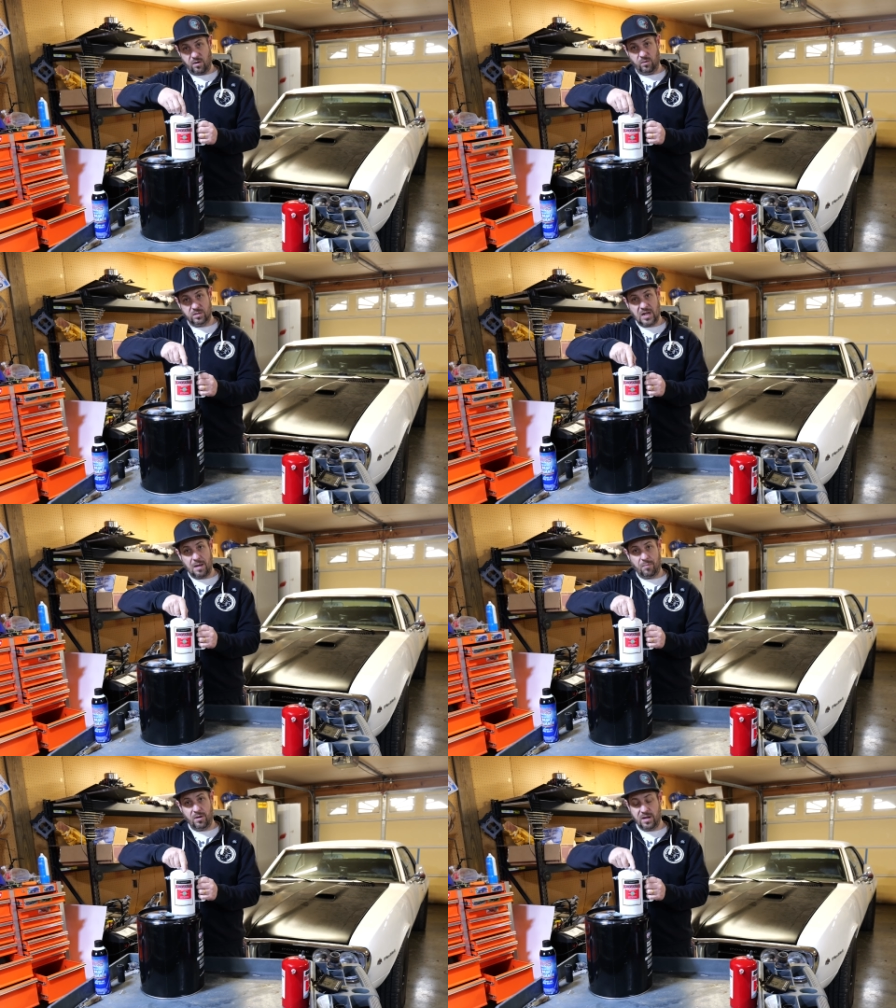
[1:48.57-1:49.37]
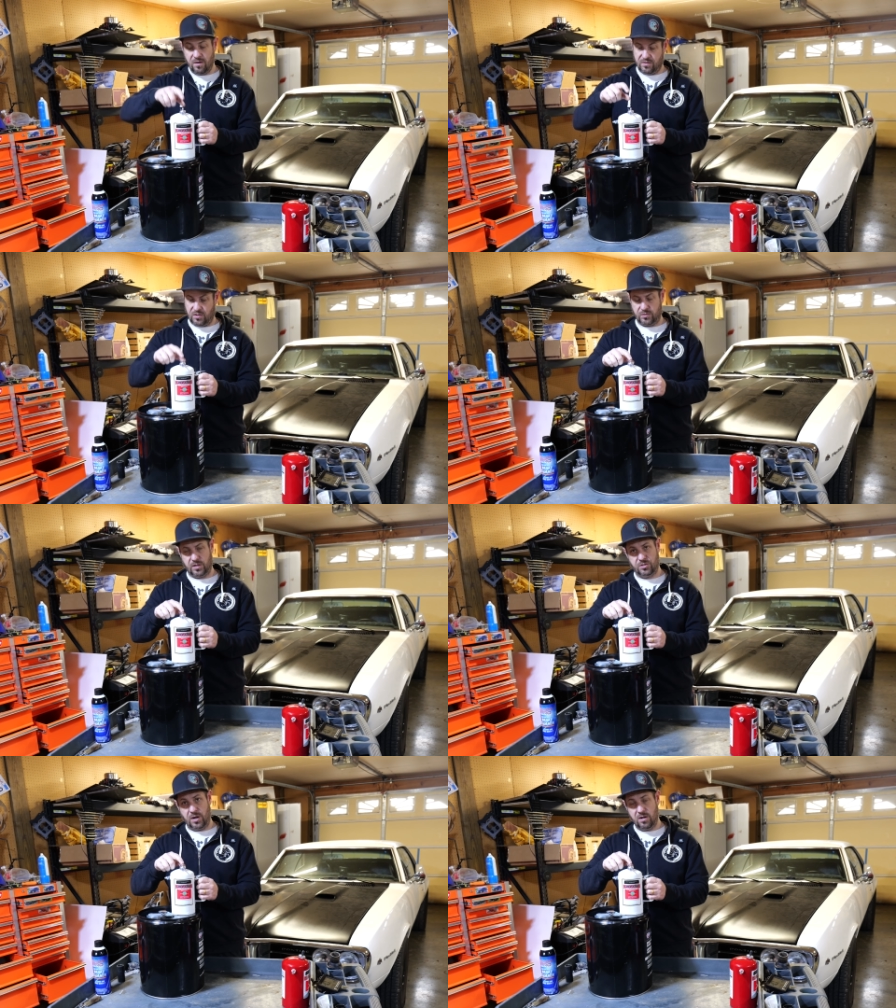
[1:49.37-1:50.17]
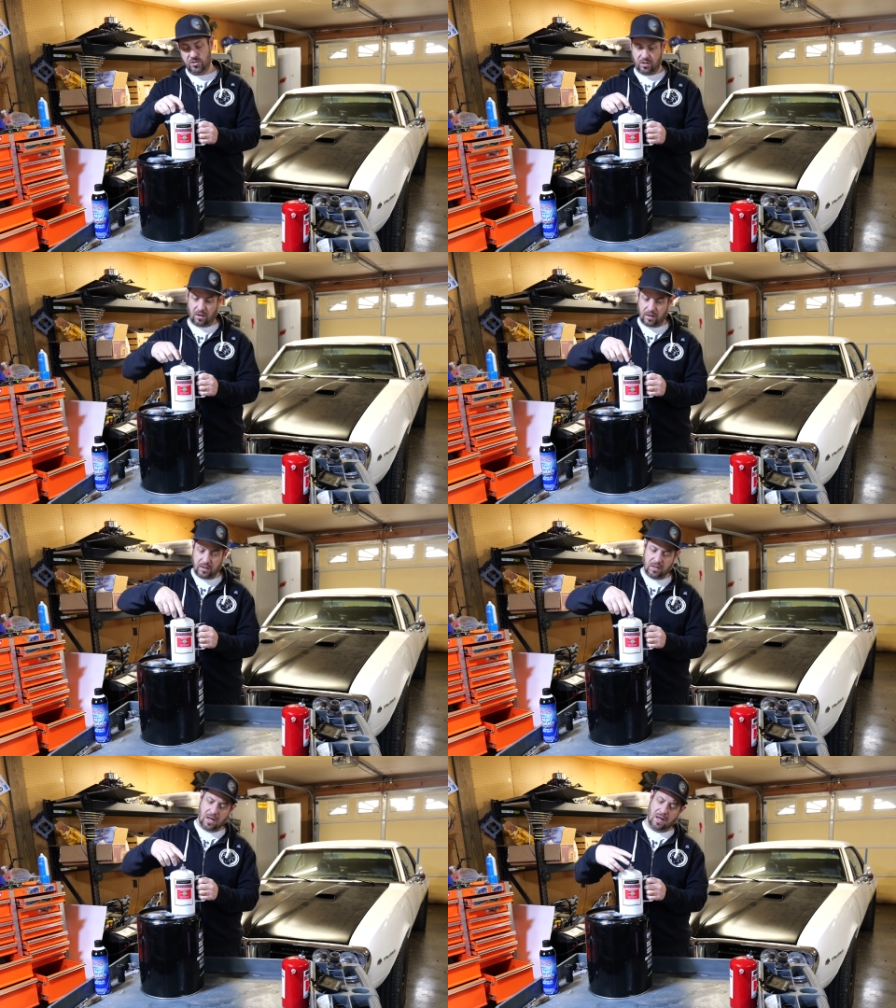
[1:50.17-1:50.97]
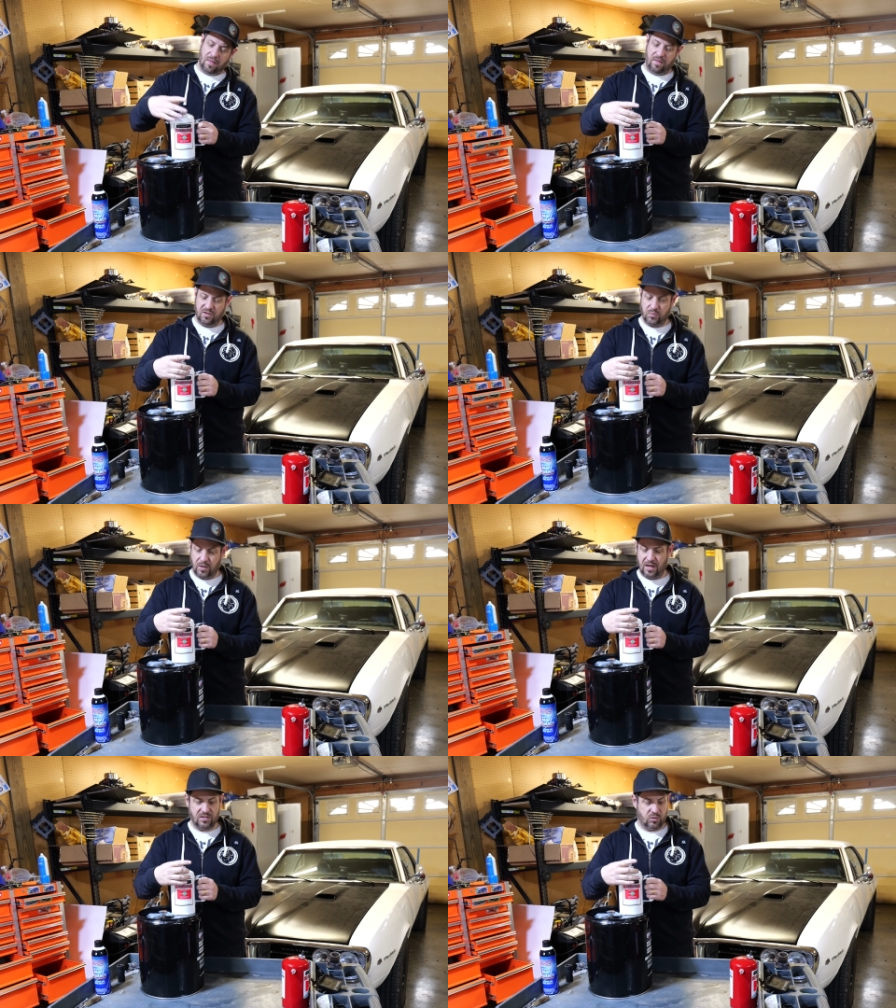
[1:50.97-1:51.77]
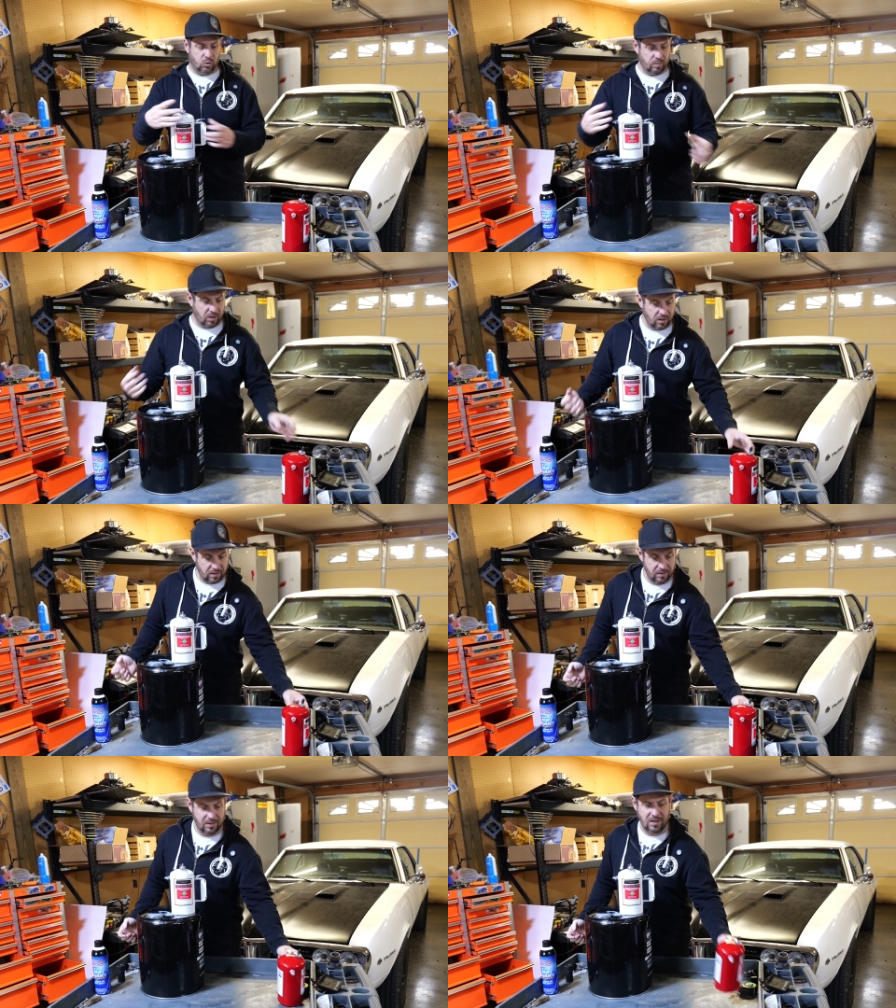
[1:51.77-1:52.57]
your little top on here. That's also got your air chuck on it. This one has a toolbar.